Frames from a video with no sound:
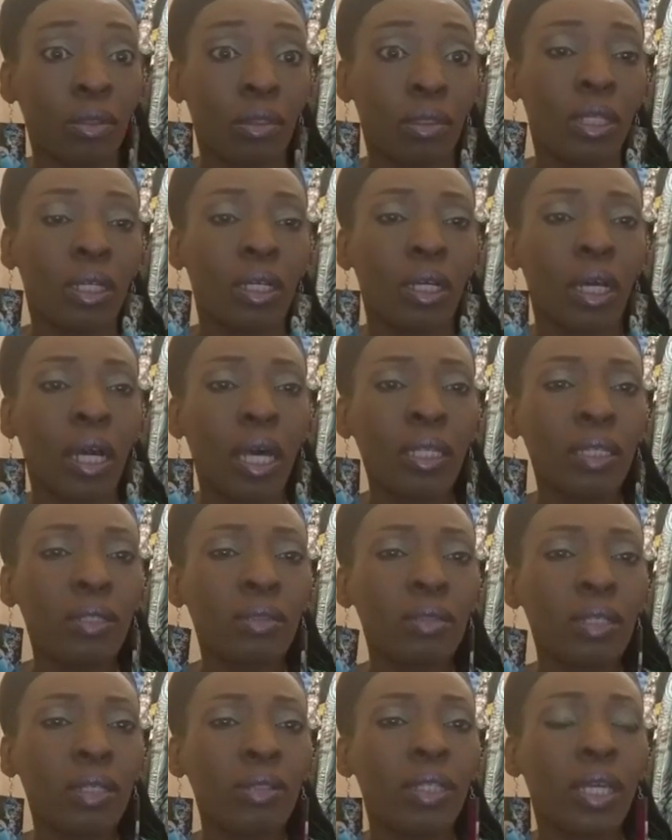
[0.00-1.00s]
Yeah, I
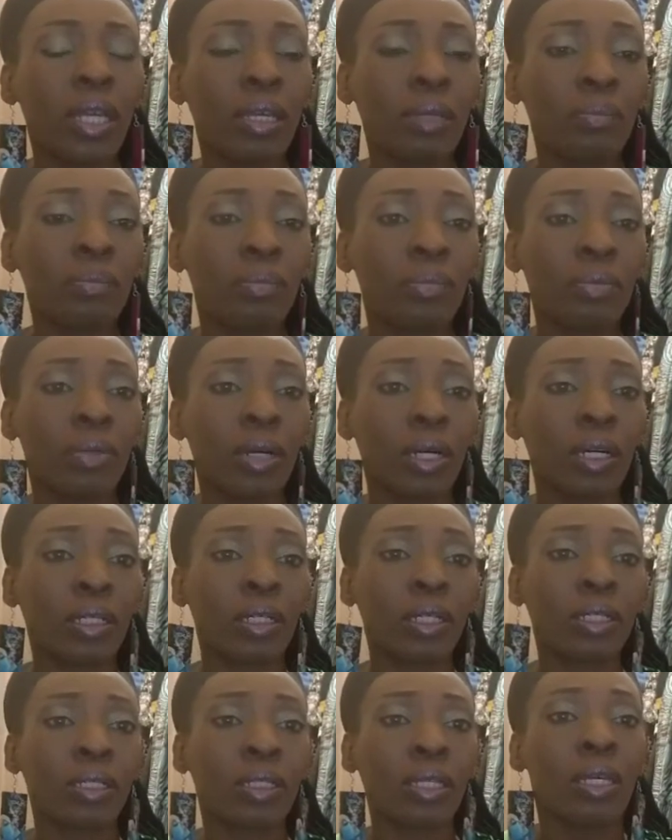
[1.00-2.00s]
don't know that,
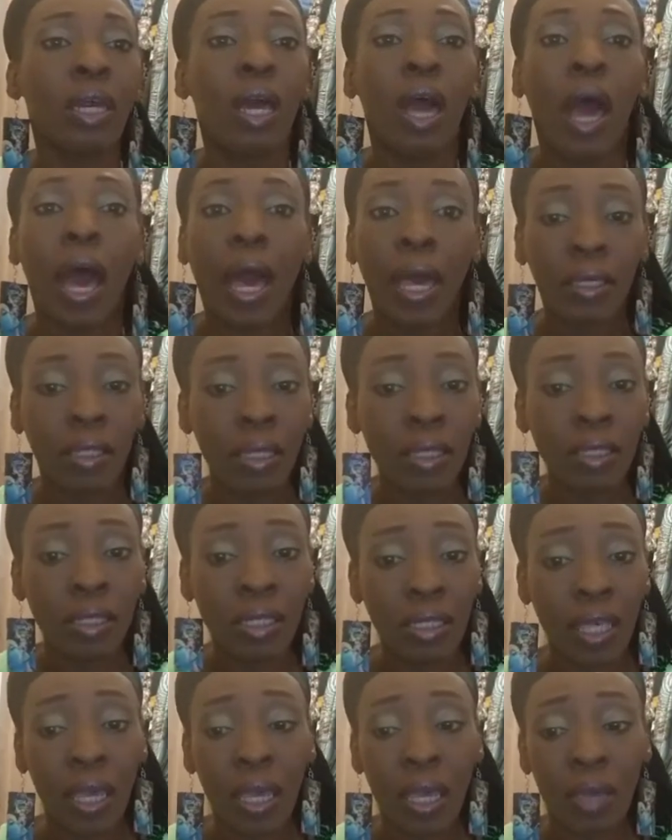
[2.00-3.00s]

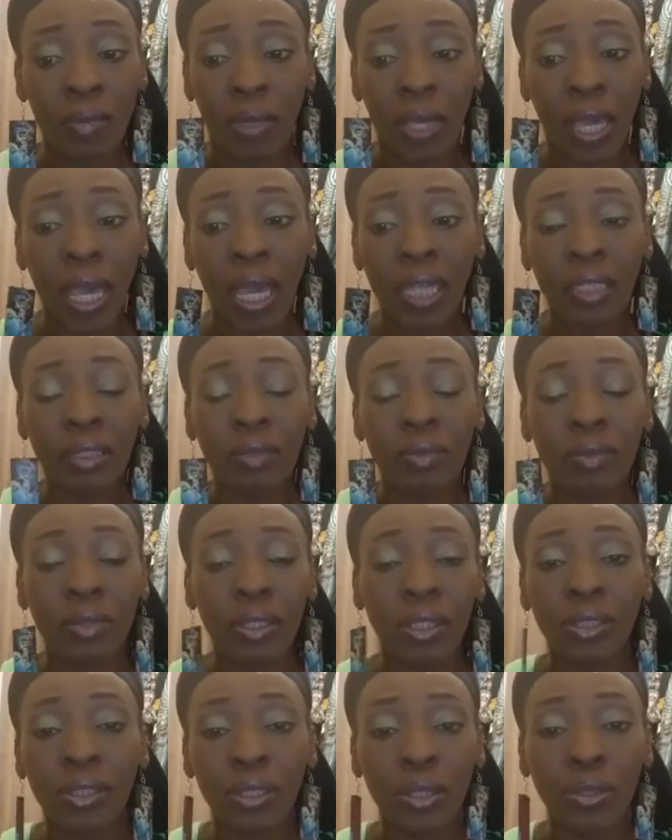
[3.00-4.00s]
because I haven't
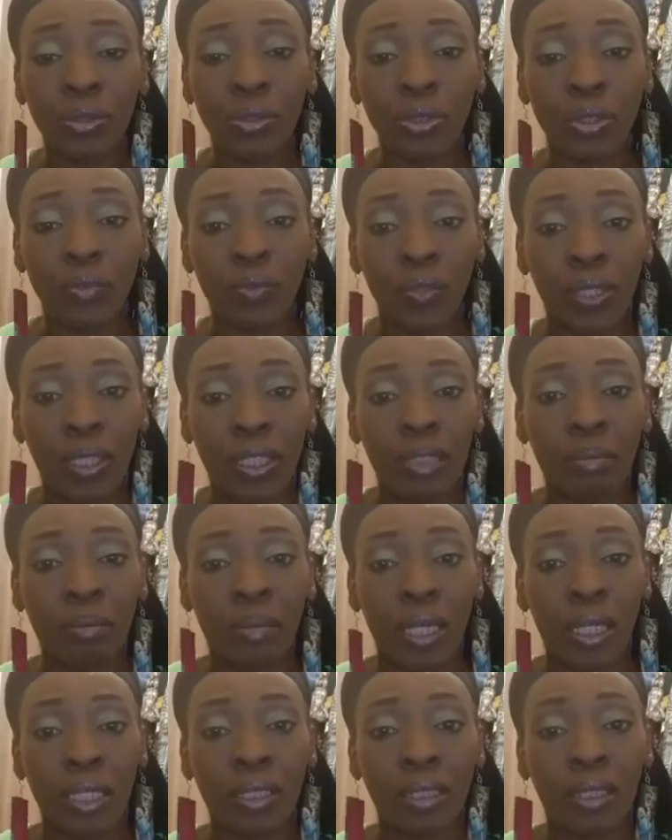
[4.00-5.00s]
actively searched for
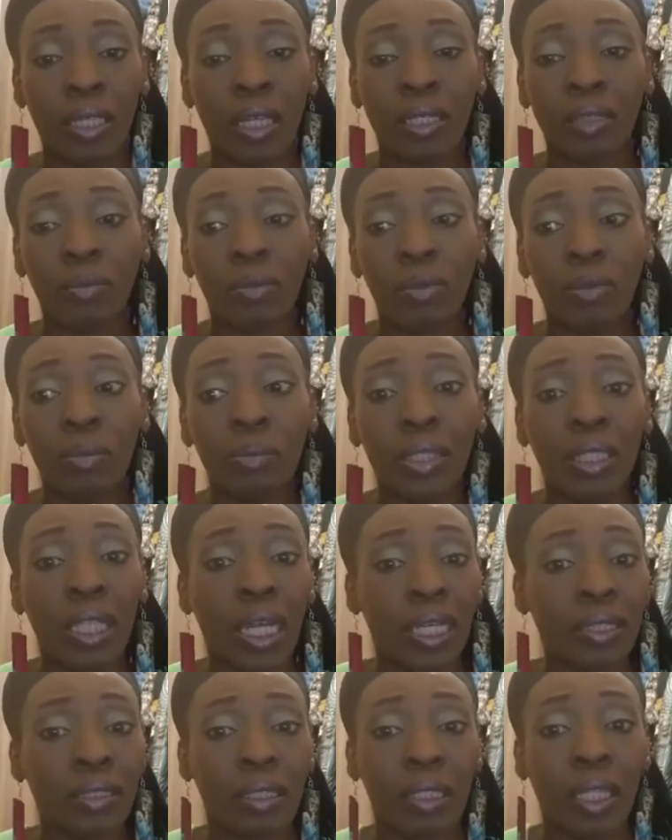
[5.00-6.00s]
inmates. That would be
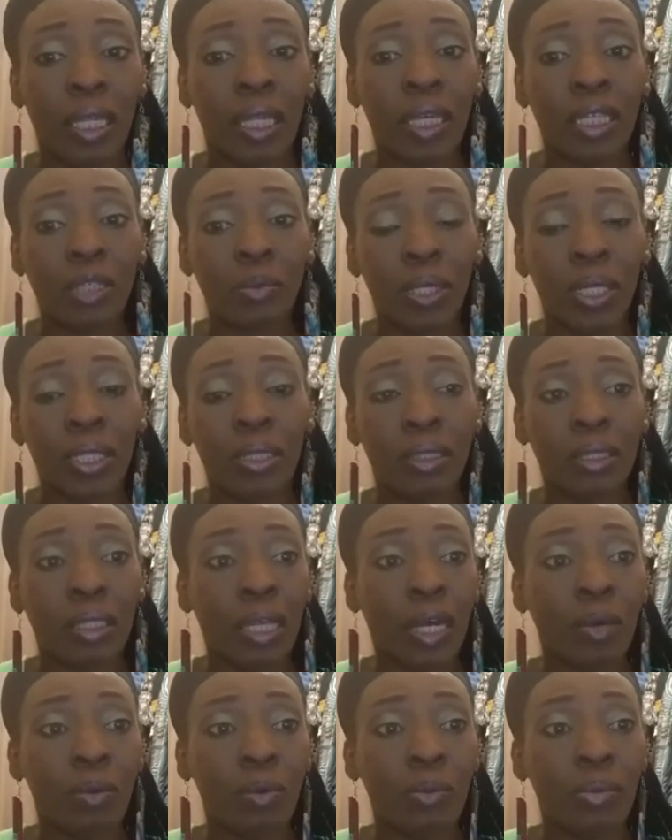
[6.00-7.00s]
like the last place
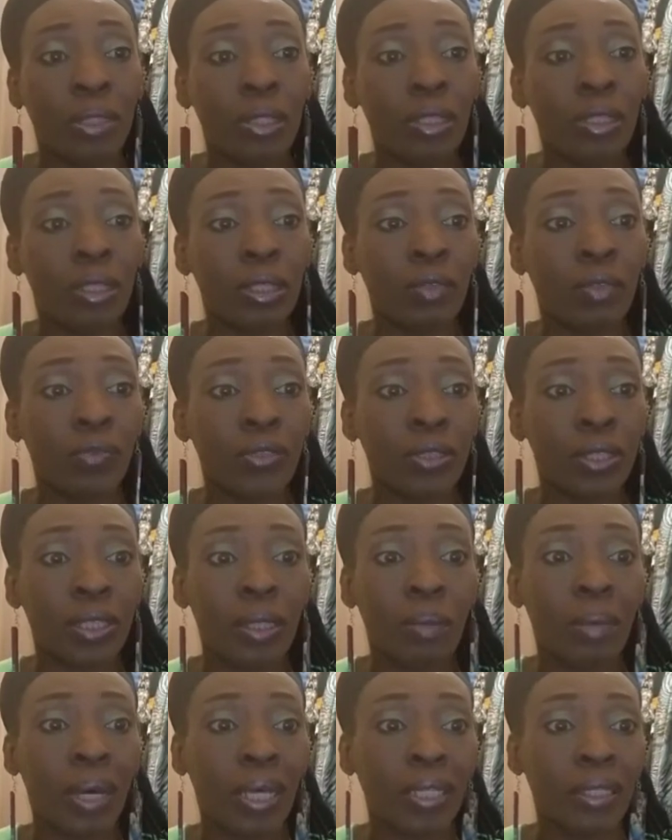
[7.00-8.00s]
that I would be looking for
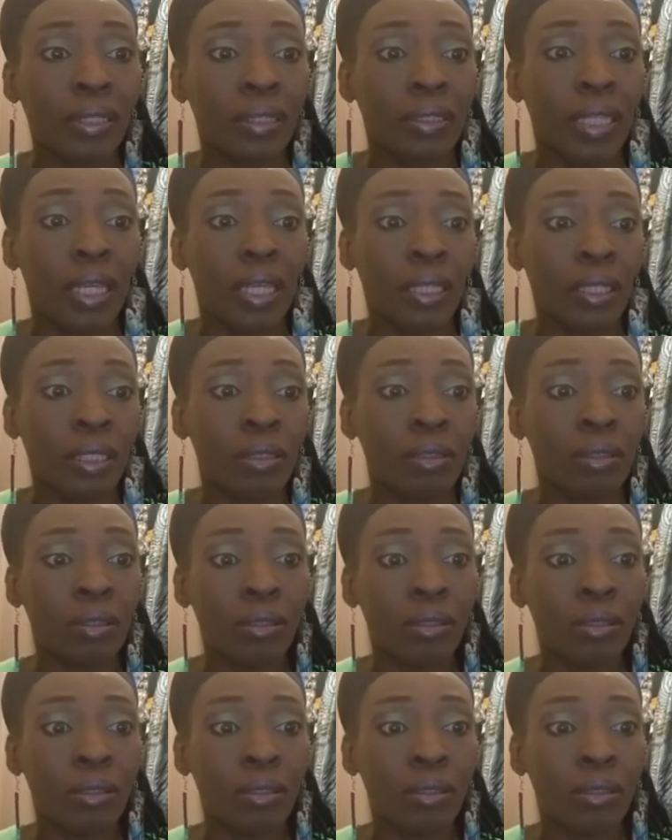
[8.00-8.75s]
somebody to date.